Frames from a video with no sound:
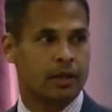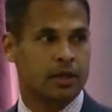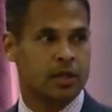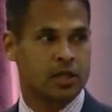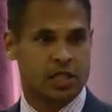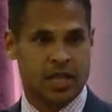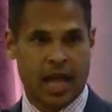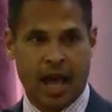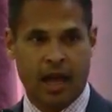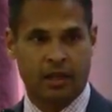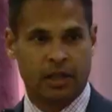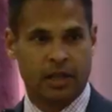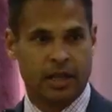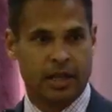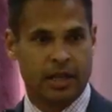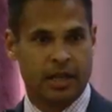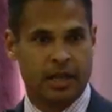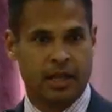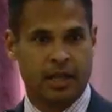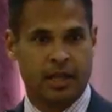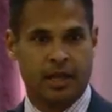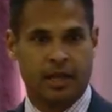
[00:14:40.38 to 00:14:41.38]
Sally,
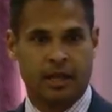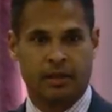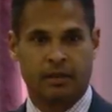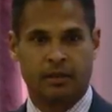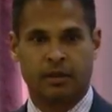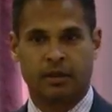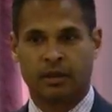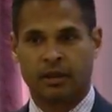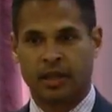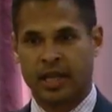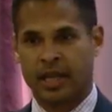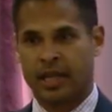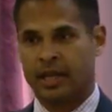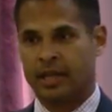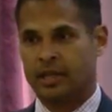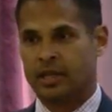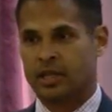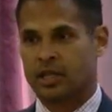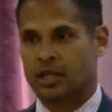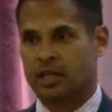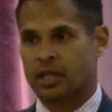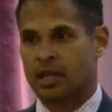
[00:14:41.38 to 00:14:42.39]
he
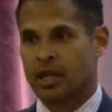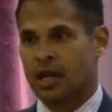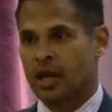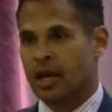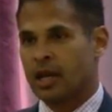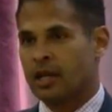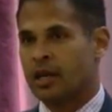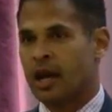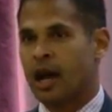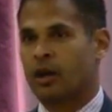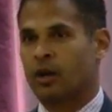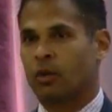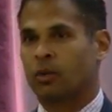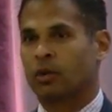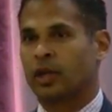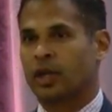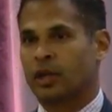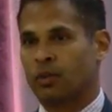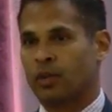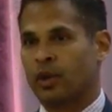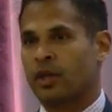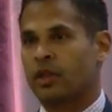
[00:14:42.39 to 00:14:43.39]
leads not
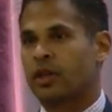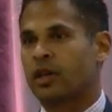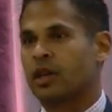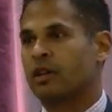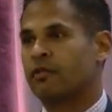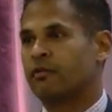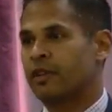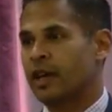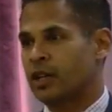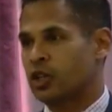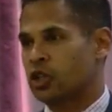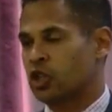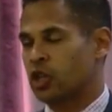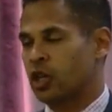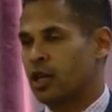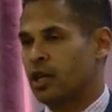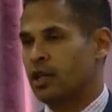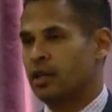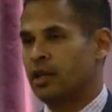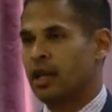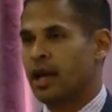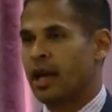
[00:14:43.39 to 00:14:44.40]
only with
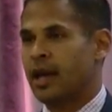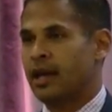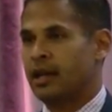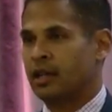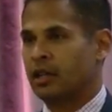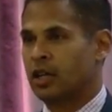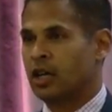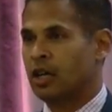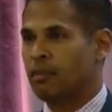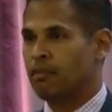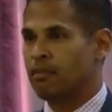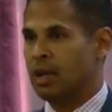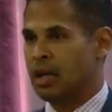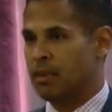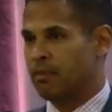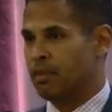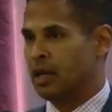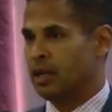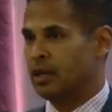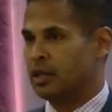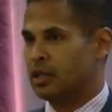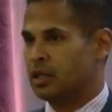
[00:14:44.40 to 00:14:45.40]
conviction and a
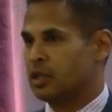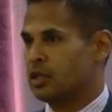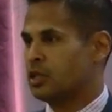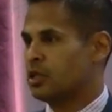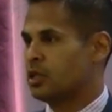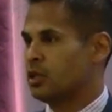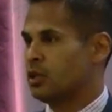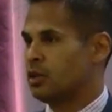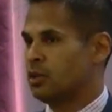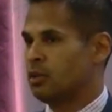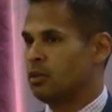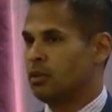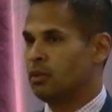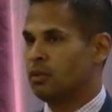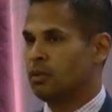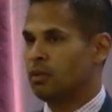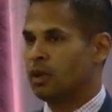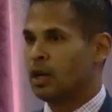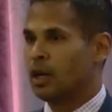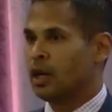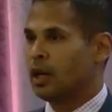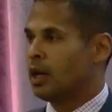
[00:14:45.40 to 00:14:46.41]
commitment
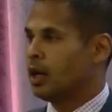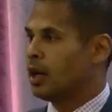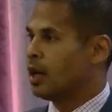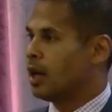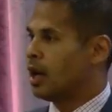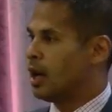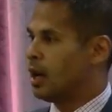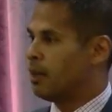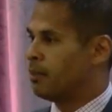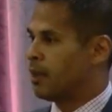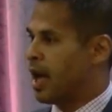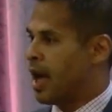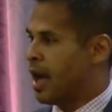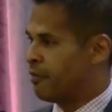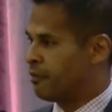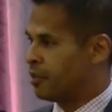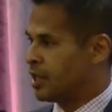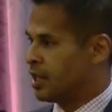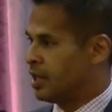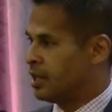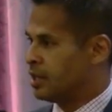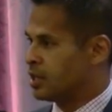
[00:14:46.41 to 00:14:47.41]
to
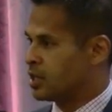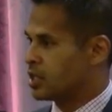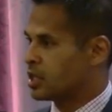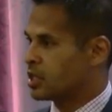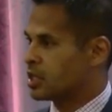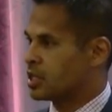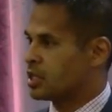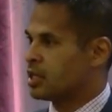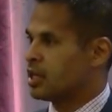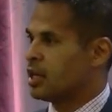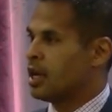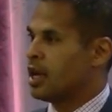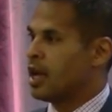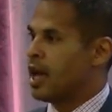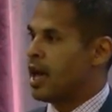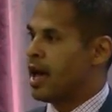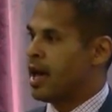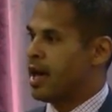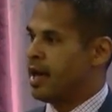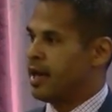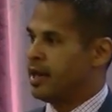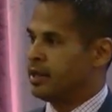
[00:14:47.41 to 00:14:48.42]
evidence
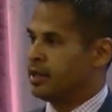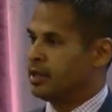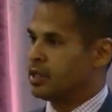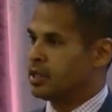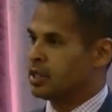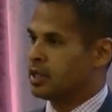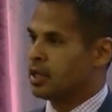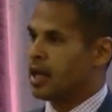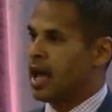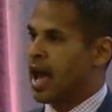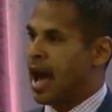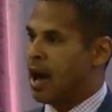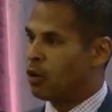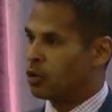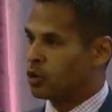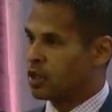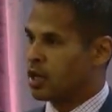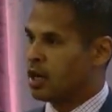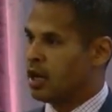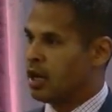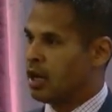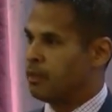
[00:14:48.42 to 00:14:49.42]
and
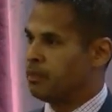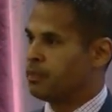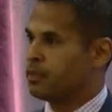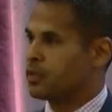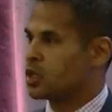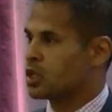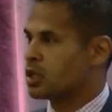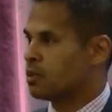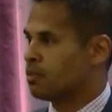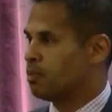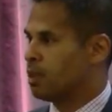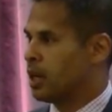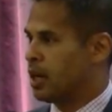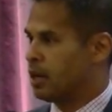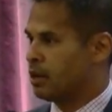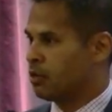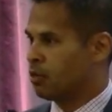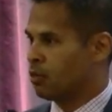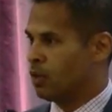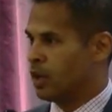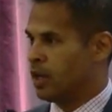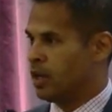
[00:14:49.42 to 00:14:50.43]
outcomes,
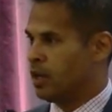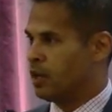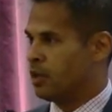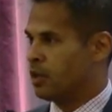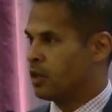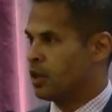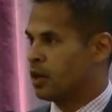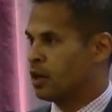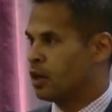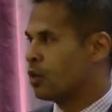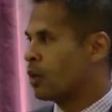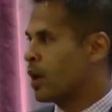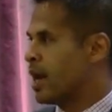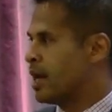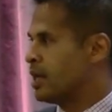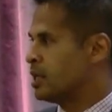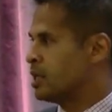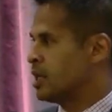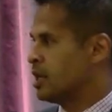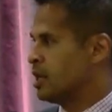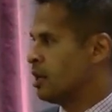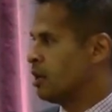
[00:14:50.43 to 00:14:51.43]
but with a
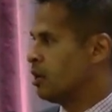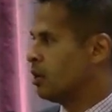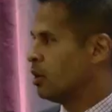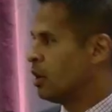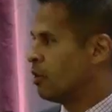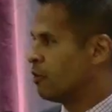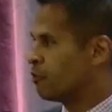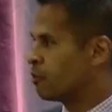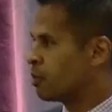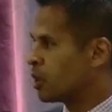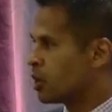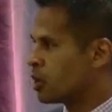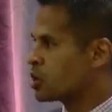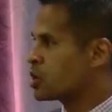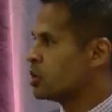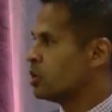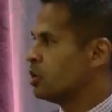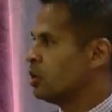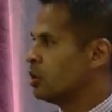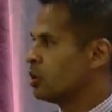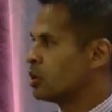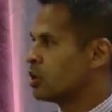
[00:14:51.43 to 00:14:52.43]
great deal of
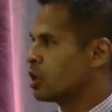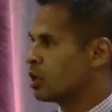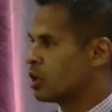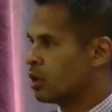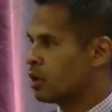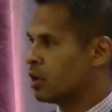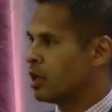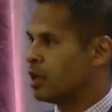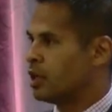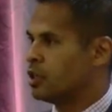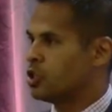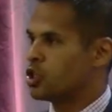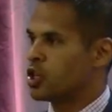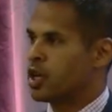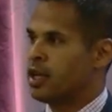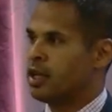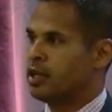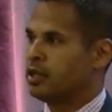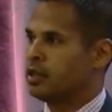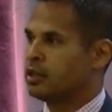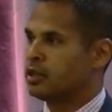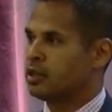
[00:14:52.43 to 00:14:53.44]
personal courage
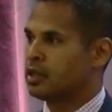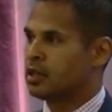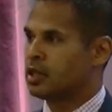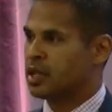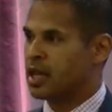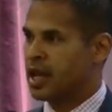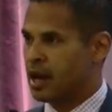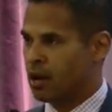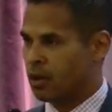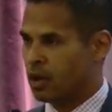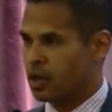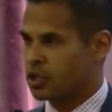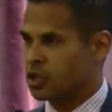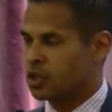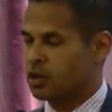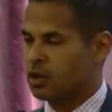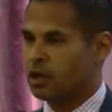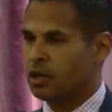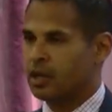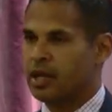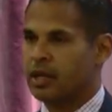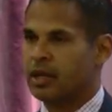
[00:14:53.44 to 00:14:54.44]
and
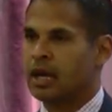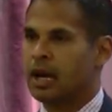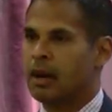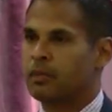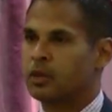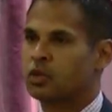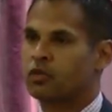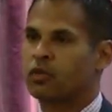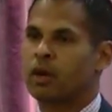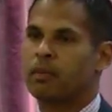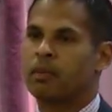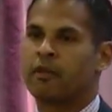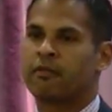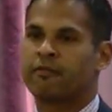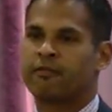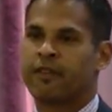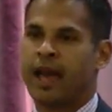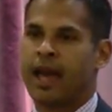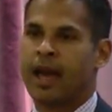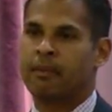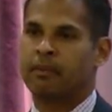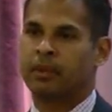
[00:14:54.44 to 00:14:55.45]
character. He comes from a
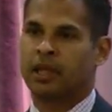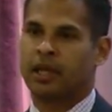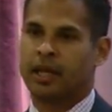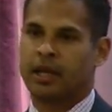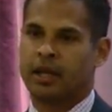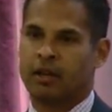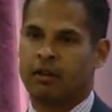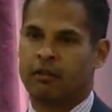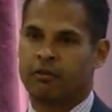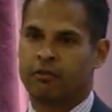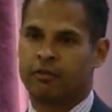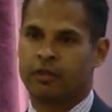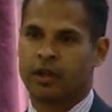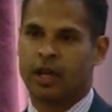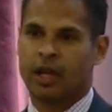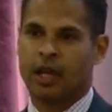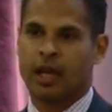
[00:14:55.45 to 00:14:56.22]
family of